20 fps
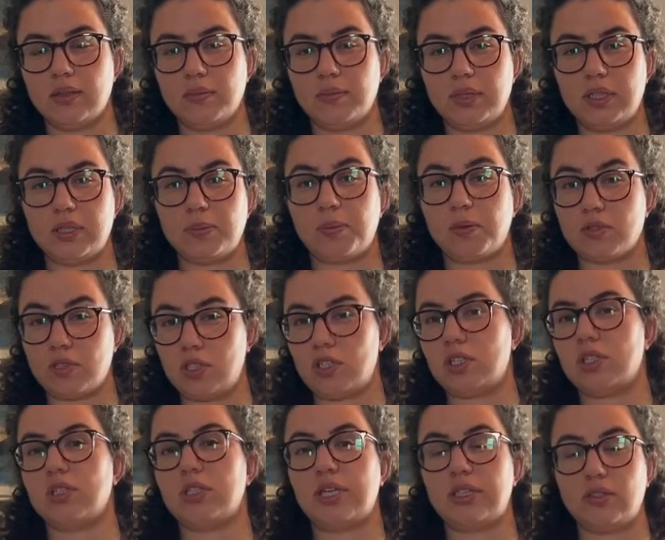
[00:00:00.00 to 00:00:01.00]
in the
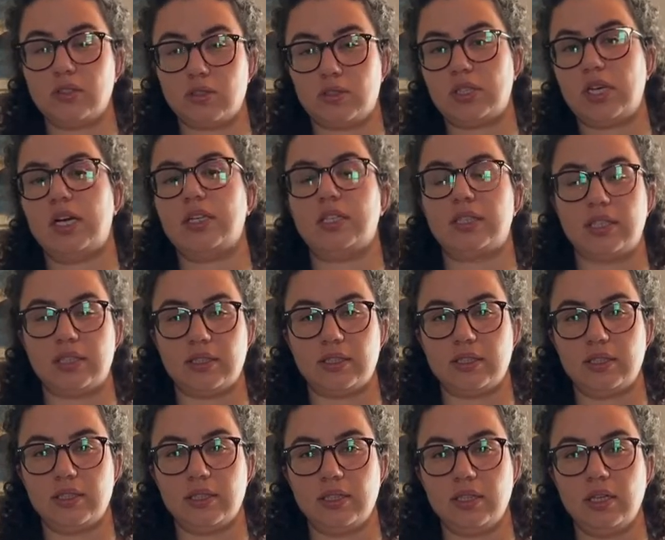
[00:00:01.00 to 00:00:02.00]
position that you started in.
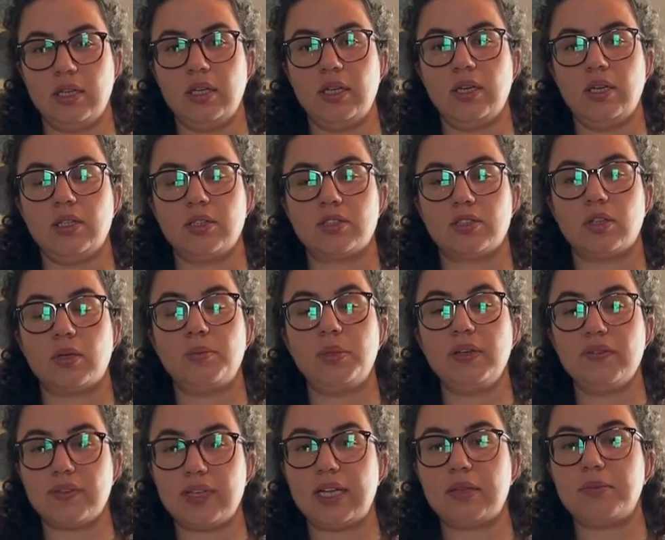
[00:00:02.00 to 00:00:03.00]
So B
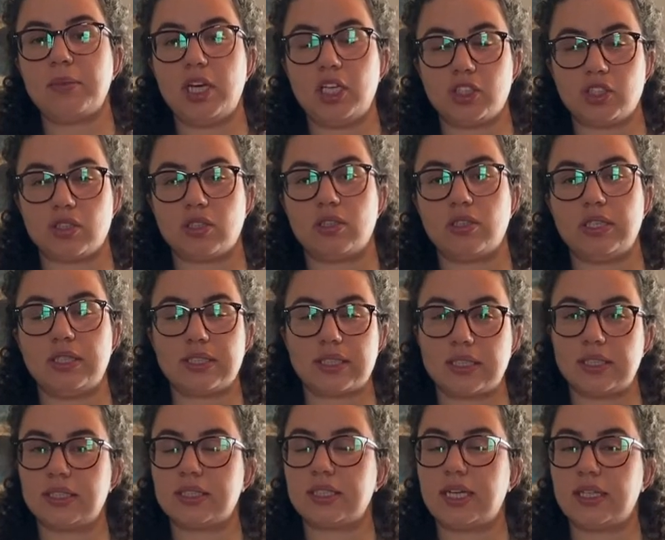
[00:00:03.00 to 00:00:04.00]
flat major is
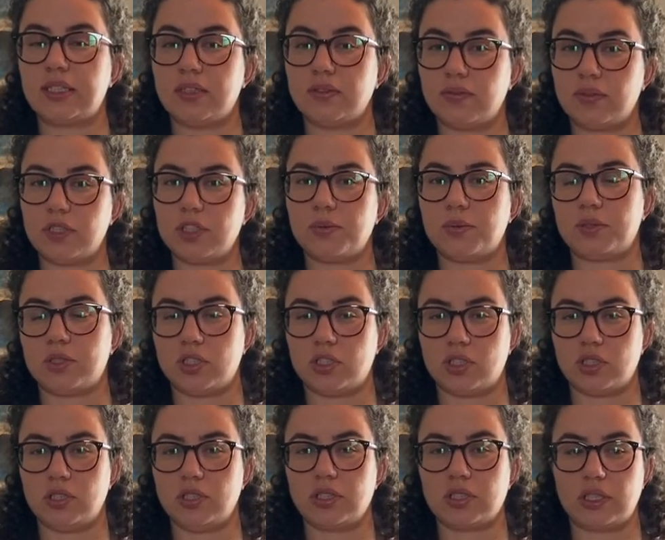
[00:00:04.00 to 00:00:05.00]
going to start in first
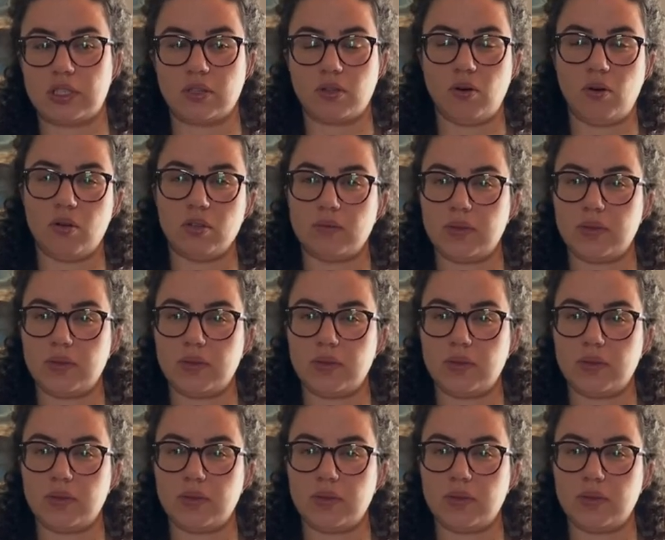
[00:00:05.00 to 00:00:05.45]
position. It's going to go all the